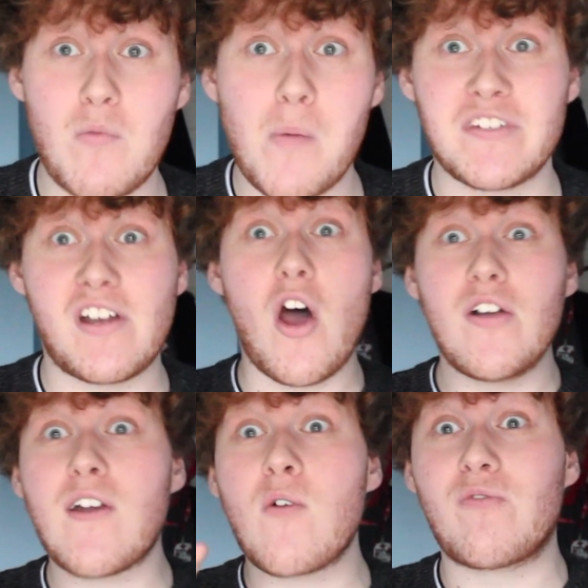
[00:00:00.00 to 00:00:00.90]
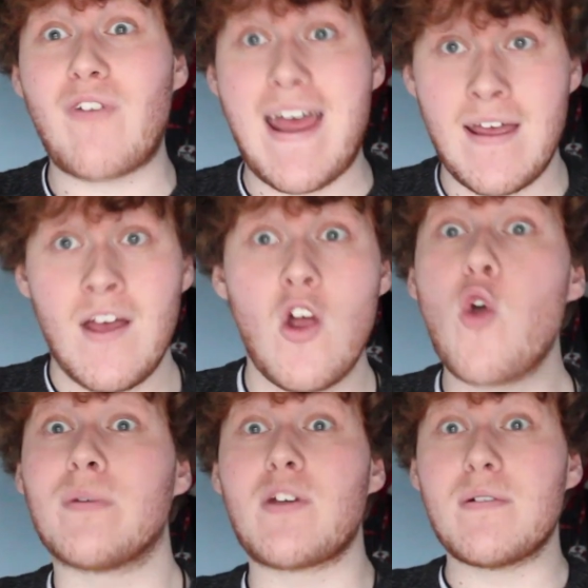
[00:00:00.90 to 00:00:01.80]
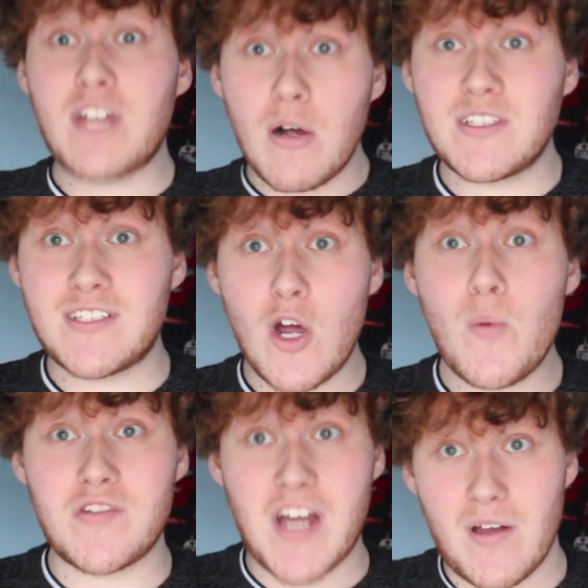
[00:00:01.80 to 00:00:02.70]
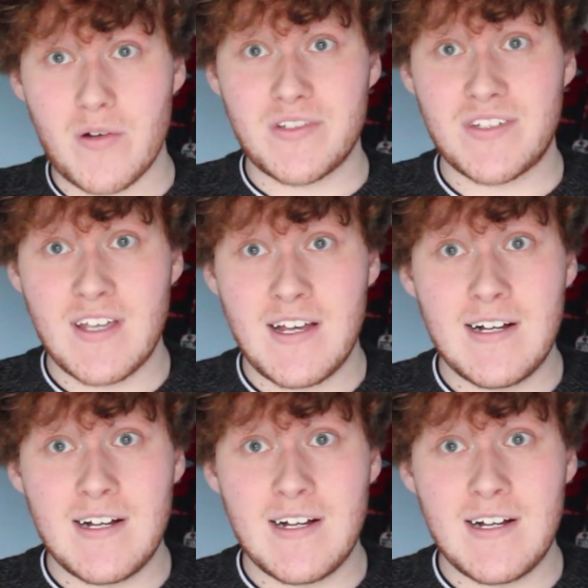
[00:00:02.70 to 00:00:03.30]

and one was an unknown threat who was going toe-to-toe with Genos.